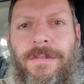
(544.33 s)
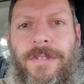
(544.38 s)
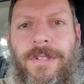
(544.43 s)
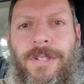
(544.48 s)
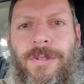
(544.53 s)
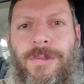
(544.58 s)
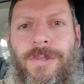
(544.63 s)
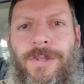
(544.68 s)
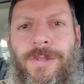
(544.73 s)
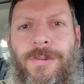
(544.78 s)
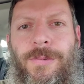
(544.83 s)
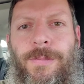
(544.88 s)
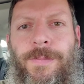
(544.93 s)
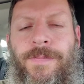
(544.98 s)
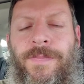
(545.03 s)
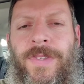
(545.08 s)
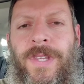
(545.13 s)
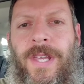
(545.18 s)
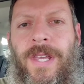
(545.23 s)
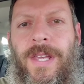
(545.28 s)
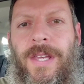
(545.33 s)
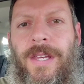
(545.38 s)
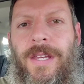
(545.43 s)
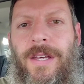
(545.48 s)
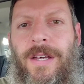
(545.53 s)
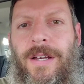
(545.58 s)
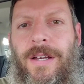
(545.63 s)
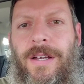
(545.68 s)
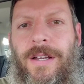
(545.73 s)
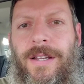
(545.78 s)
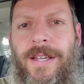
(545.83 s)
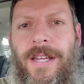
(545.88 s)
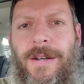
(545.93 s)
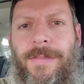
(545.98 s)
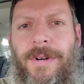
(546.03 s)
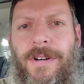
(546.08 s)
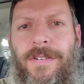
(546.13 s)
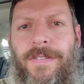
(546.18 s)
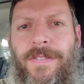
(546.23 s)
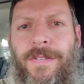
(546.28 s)
YouTube. I got
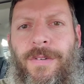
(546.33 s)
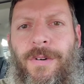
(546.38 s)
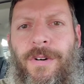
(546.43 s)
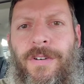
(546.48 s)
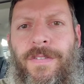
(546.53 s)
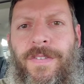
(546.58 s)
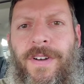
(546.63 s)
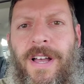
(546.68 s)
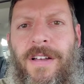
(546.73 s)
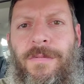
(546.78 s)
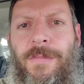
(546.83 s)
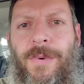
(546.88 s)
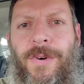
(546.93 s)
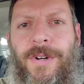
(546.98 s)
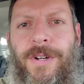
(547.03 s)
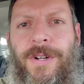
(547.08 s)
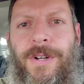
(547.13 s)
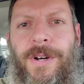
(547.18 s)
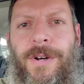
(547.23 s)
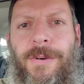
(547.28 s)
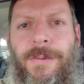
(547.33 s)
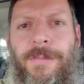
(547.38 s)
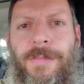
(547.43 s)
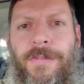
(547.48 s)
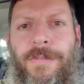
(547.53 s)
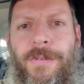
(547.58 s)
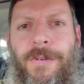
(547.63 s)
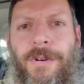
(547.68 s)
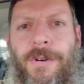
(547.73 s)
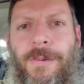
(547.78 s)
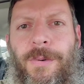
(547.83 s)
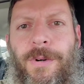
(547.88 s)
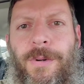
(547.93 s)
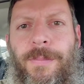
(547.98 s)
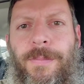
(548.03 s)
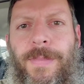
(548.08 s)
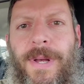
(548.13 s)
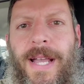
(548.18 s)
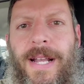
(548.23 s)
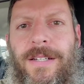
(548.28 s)
about 4 or 5 more to go before we're
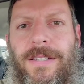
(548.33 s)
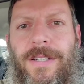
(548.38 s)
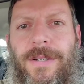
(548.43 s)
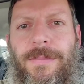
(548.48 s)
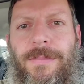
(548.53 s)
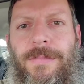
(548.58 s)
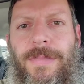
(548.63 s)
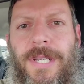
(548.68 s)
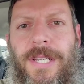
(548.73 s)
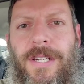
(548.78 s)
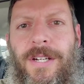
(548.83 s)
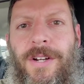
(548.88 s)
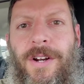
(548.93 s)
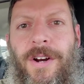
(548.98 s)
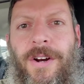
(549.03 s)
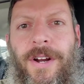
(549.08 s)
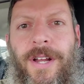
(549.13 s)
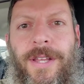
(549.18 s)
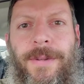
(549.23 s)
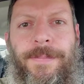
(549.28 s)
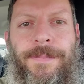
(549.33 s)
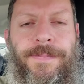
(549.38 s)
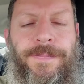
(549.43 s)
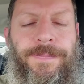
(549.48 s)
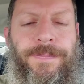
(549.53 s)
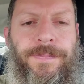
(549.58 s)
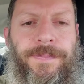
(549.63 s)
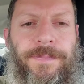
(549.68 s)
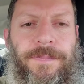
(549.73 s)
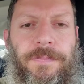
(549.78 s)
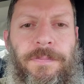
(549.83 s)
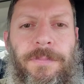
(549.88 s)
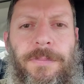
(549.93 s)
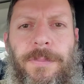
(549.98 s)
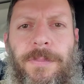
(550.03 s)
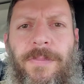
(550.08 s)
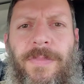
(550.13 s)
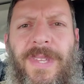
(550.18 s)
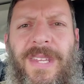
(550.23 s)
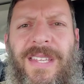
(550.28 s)
back to being current.
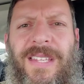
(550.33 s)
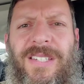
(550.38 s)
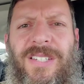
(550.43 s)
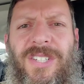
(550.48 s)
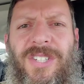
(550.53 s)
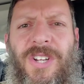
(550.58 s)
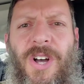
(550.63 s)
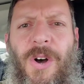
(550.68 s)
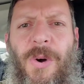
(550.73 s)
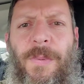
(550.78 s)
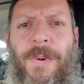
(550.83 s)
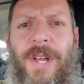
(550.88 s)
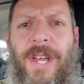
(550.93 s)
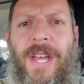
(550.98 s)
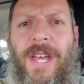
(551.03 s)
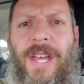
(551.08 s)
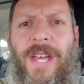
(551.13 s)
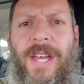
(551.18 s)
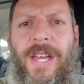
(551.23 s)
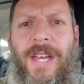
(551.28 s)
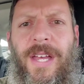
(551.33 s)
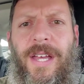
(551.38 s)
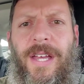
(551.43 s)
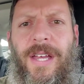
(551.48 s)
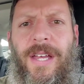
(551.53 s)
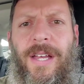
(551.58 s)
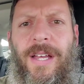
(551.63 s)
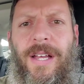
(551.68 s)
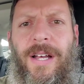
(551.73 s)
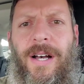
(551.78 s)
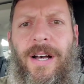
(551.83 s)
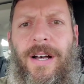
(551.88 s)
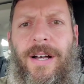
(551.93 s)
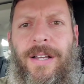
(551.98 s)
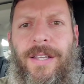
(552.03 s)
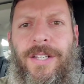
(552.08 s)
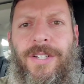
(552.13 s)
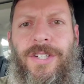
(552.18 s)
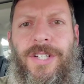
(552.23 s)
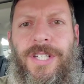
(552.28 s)
So
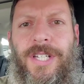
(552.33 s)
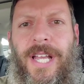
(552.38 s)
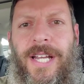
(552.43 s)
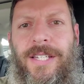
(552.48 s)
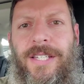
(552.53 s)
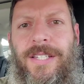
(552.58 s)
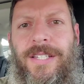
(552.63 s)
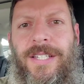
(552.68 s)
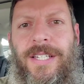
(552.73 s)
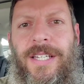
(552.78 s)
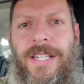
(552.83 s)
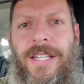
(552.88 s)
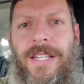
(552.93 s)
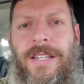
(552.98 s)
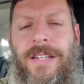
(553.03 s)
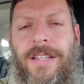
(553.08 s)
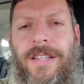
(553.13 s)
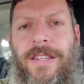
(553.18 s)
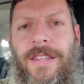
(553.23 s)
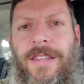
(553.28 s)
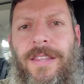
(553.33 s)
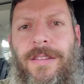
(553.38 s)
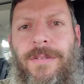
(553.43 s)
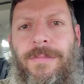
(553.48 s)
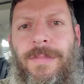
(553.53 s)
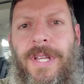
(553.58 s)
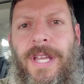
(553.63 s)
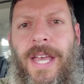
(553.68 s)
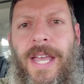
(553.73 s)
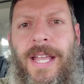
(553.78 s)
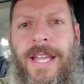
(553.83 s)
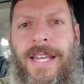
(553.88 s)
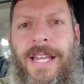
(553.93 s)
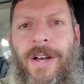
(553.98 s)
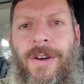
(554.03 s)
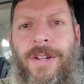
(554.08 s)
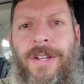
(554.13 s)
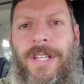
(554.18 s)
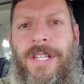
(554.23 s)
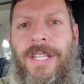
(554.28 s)
you just got to see me hanging
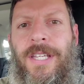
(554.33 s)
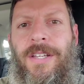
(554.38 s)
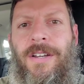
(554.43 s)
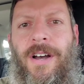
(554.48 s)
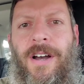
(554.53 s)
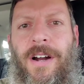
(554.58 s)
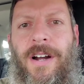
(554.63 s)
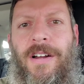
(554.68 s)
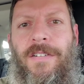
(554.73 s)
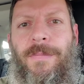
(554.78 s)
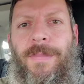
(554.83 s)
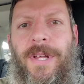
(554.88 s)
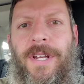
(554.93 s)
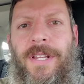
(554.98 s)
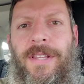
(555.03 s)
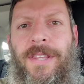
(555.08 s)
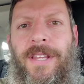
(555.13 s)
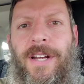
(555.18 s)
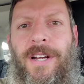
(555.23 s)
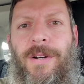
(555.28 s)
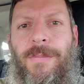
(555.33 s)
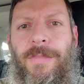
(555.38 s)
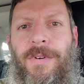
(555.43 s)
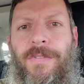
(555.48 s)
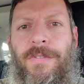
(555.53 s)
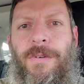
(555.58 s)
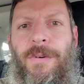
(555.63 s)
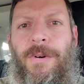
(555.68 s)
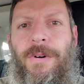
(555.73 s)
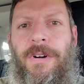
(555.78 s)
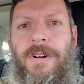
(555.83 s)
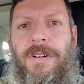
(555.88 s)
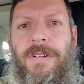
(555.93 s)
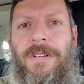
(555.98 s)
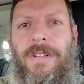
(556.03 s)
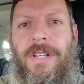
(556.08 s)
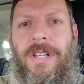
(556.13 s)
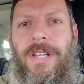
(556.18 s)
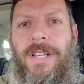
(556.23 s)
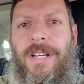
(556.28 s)
out in the ER. I've been in there before
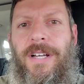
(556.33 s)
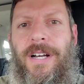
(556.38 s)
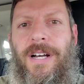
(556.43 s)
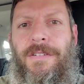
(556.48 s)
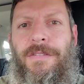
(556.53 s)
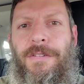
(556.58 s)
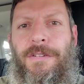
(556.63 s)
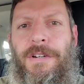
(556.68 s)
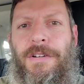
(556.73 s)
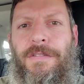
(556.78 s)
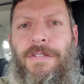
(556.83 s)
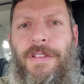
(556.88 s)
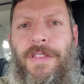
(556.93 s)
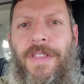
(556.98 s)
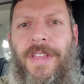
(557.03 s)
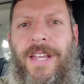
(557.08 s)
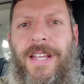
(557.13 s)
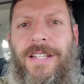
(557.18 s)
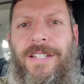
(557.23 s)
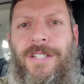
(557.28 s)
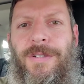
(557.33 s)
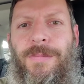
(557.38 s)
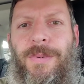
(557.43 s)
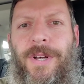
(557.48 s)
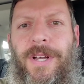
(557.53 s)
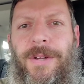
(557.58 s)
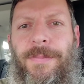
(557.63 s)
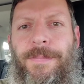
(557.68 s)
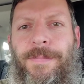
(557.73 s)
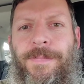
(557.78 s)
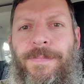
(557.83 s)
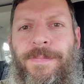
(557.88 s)
for different things, but